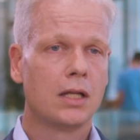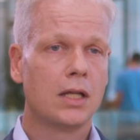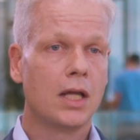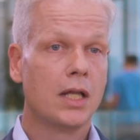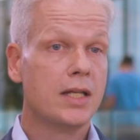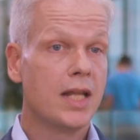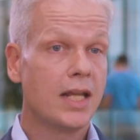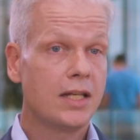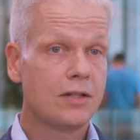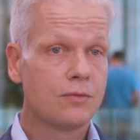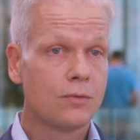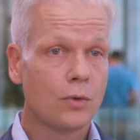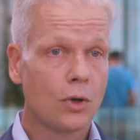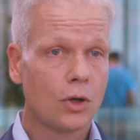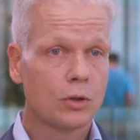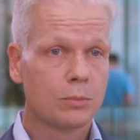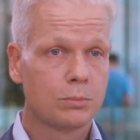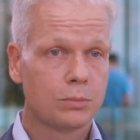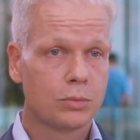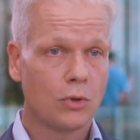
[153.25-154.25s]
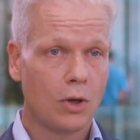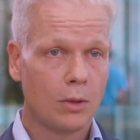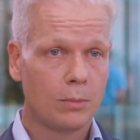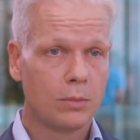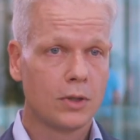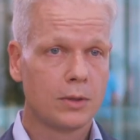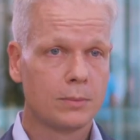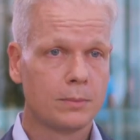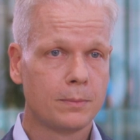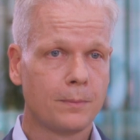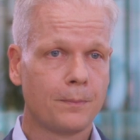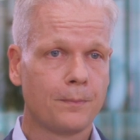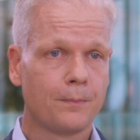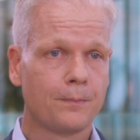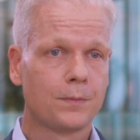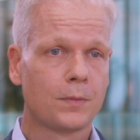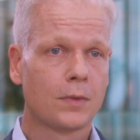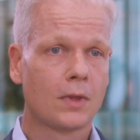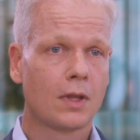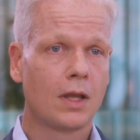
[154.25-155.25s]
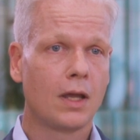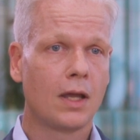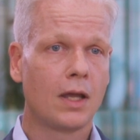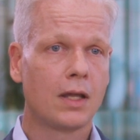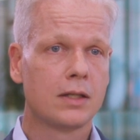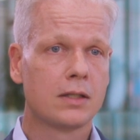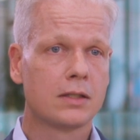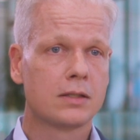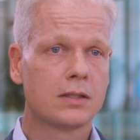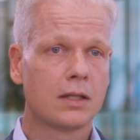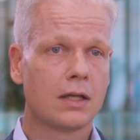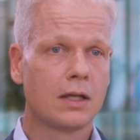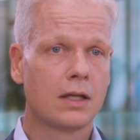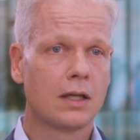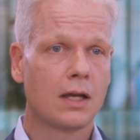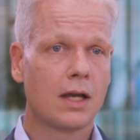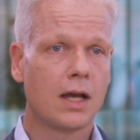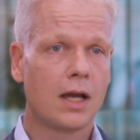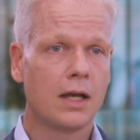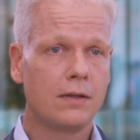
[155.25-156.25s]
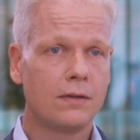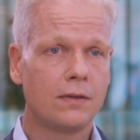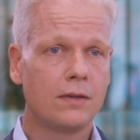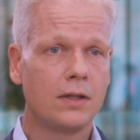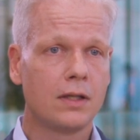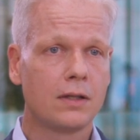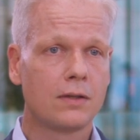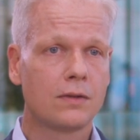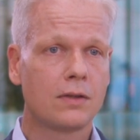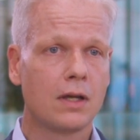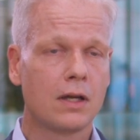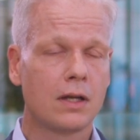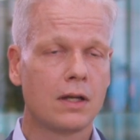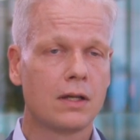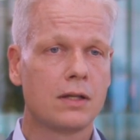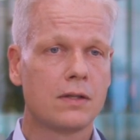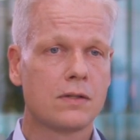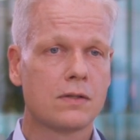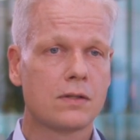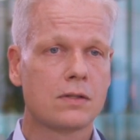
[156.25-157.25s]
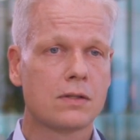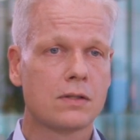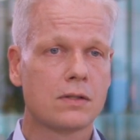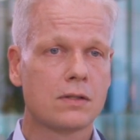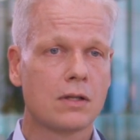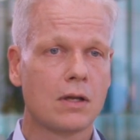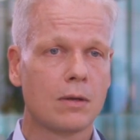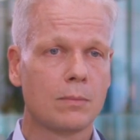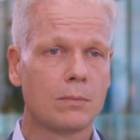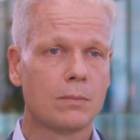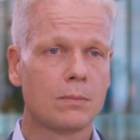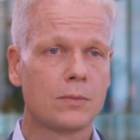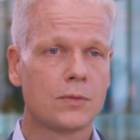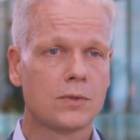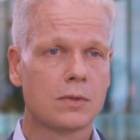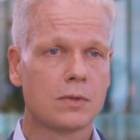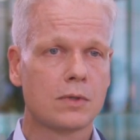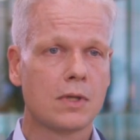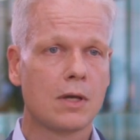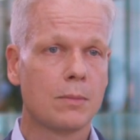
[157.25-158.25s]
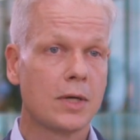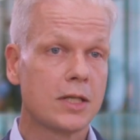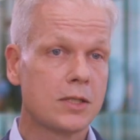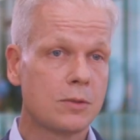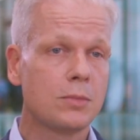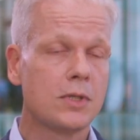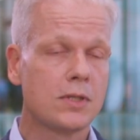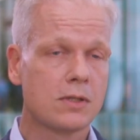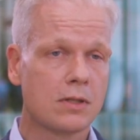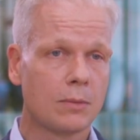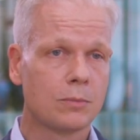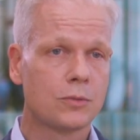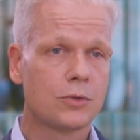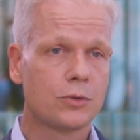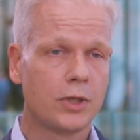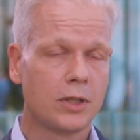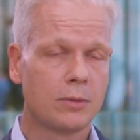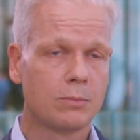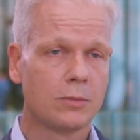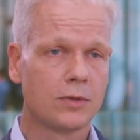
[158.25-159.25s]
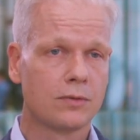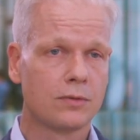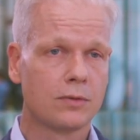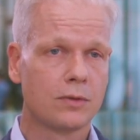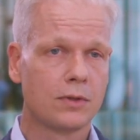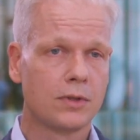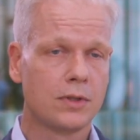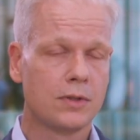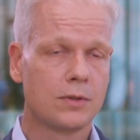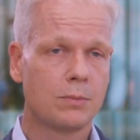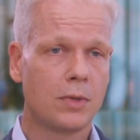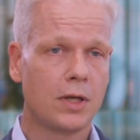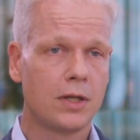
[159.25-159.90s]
a, a network problem, and uh, I think there is some, there must be some treatment for these